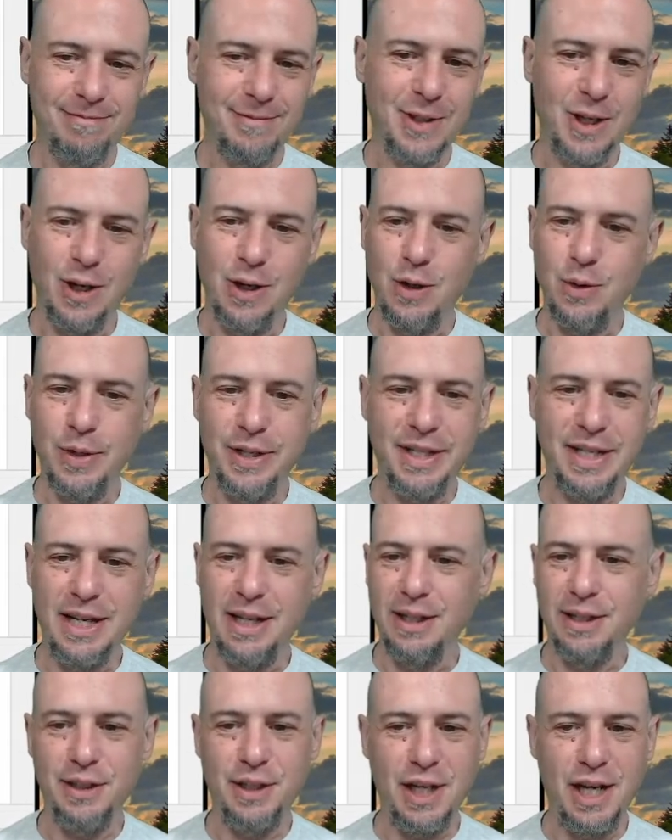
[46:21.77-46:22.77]
Oh,
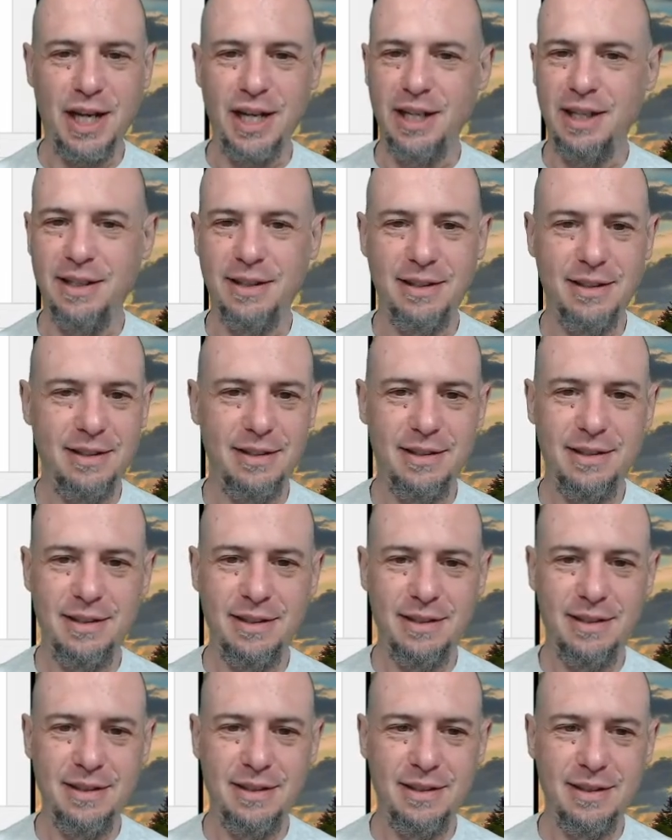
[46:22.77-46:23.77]
IntelliJ.
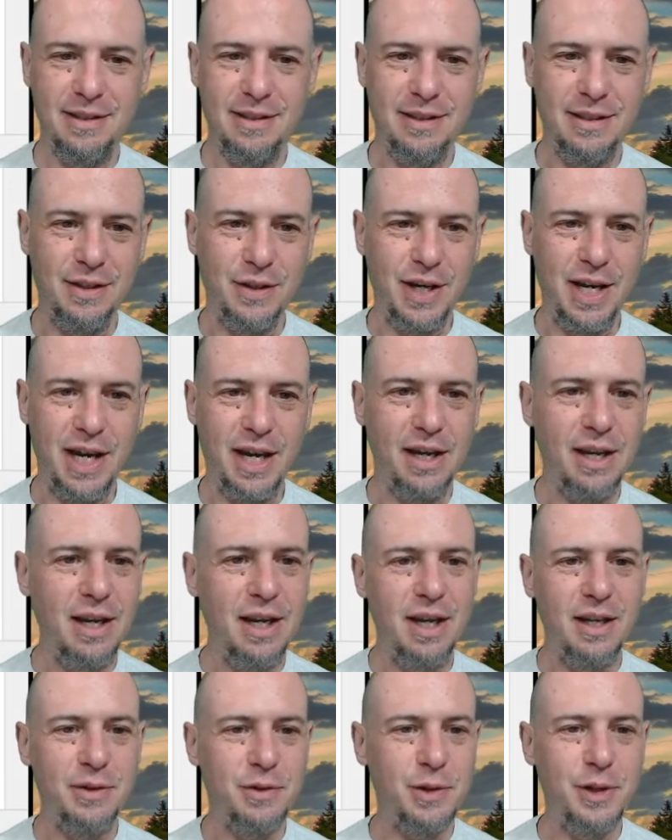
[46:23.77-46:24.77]
Okay. I
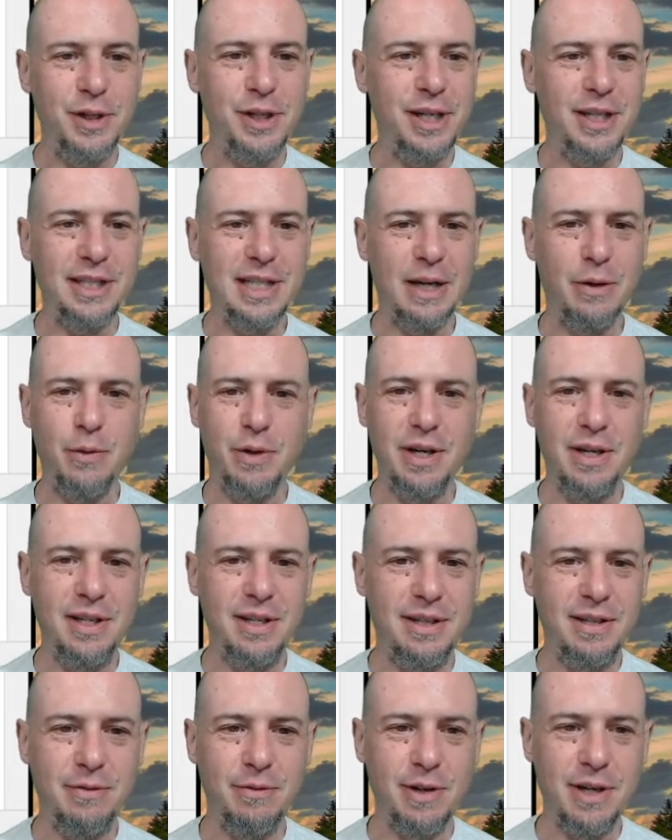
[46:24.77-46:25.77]
was wondering, it's like, where did,
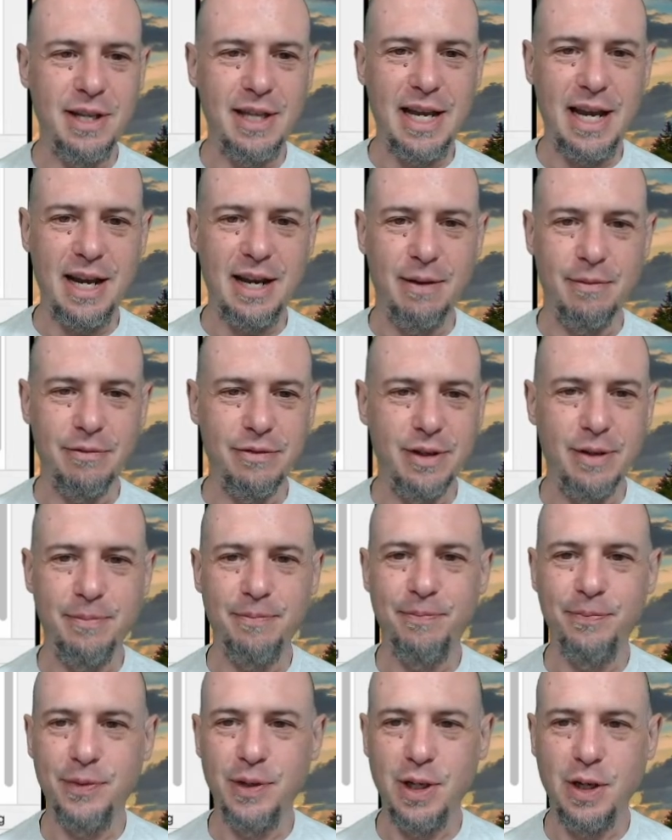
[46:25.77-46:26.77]
where did that come from?
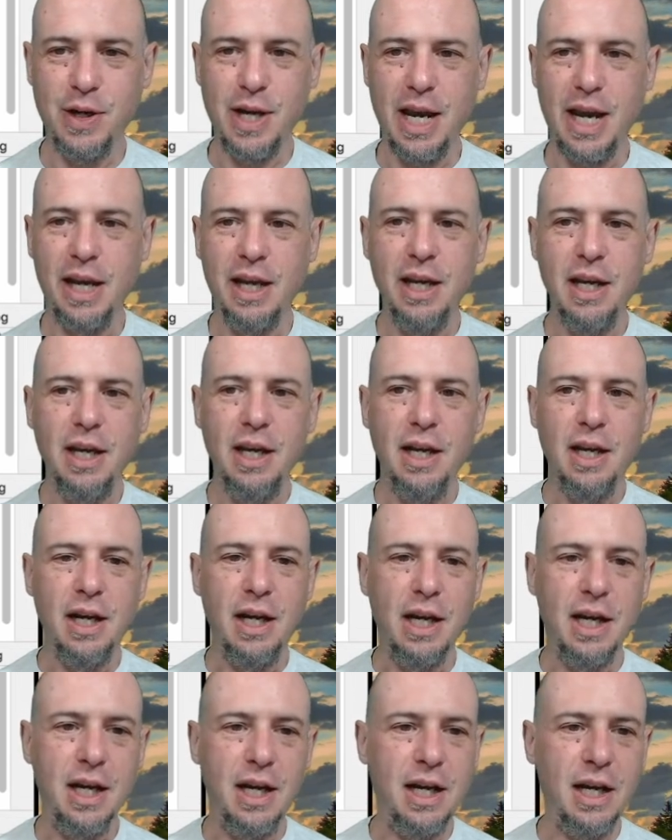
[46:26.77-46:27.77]
Okay.
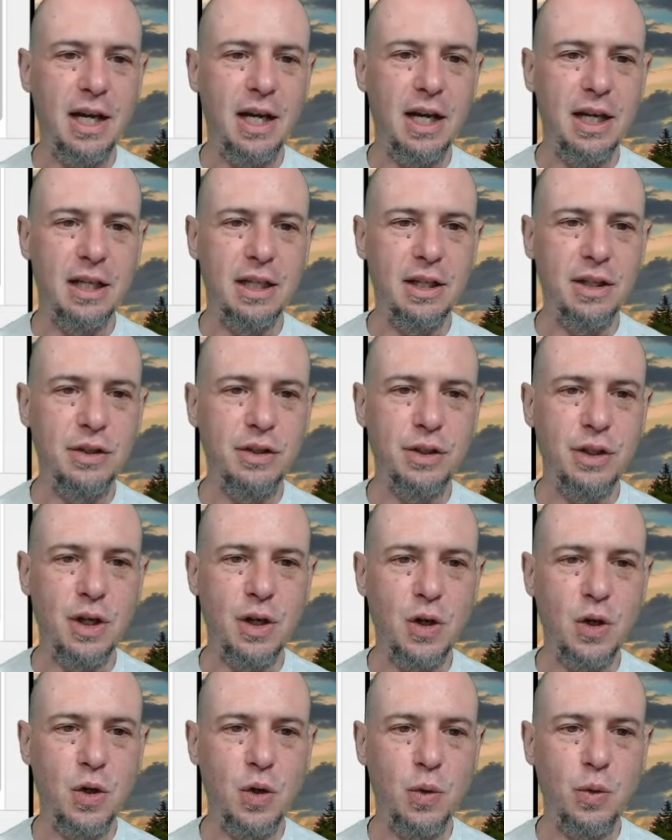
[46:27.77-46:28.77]
Uh,
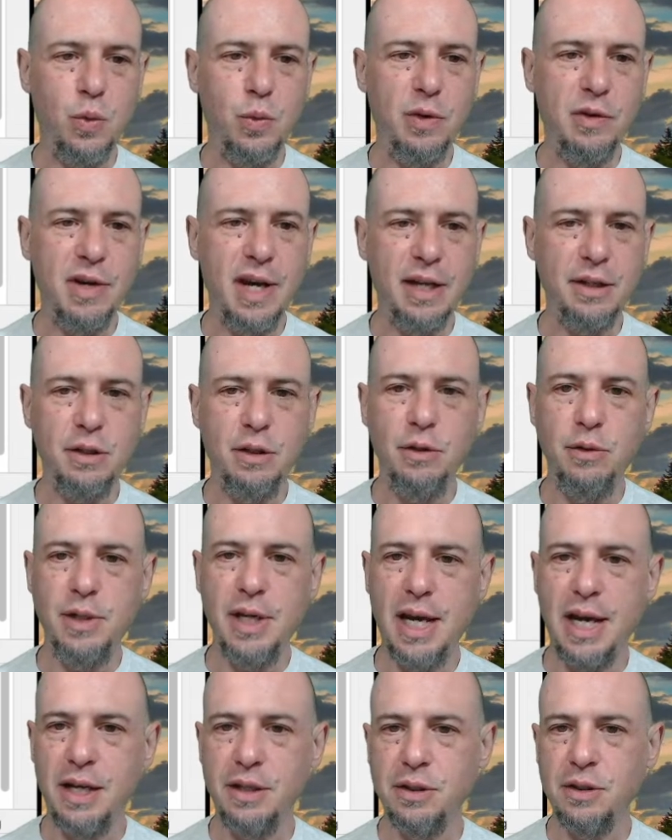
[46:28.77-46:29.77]
so we've got two
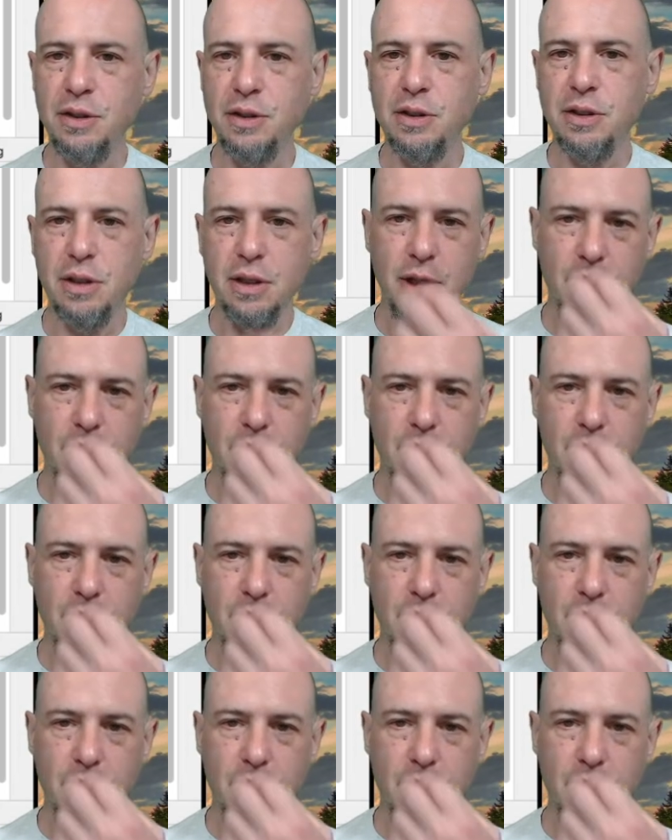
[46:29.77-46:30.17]
tests.